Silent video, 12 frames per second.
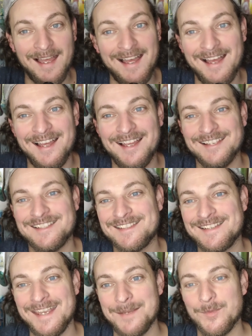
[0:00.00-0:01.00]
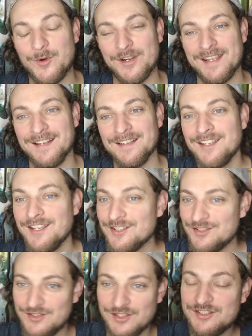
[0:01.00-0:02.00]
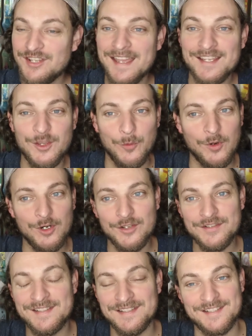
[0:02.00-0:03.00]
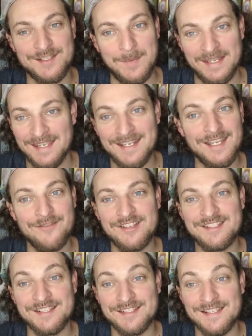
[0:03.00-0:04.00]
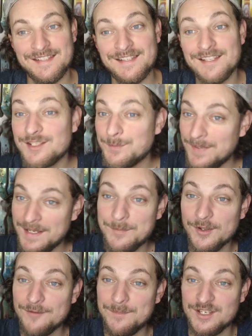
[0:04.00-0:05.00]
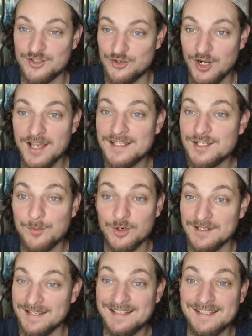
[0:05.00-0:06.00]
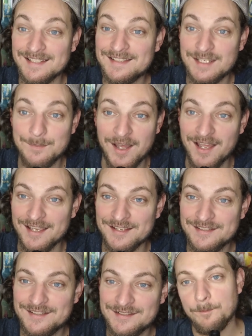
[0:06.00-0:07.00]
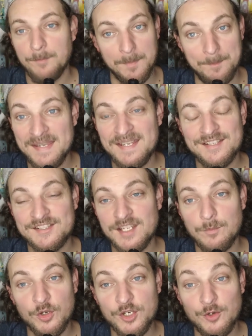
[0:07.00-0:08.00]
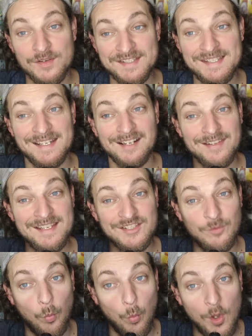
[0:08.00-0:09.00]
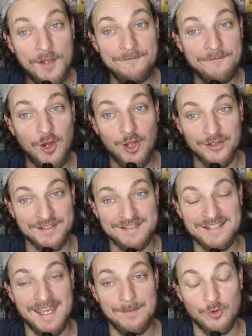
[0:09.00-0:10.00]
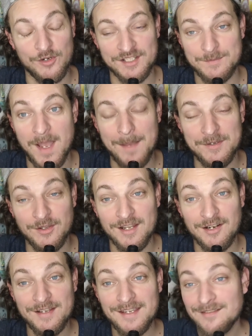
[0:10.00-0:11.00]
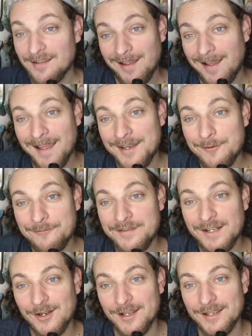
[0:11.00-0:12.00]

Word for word: Ah, skateboarding. Just like the world since the beginning of its existence, people have been trying to predict its demise. But being someone who has seen at least one fall in skateboarding's popularity, I don't fear